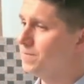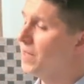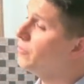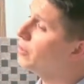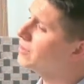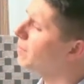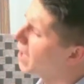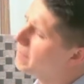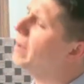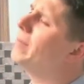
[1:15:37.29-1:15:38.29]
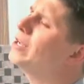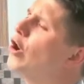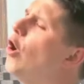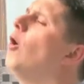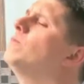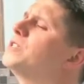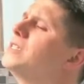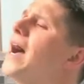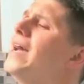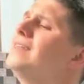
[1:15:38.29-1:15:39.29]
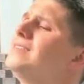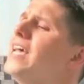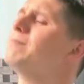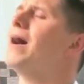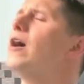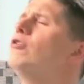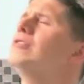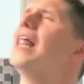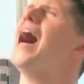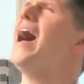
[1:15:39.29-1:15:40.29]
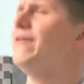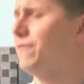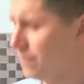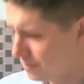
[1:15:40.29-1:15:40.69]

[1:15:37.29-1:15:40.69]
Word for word: And they're, maybe I'm going to go home tonight and take my own life.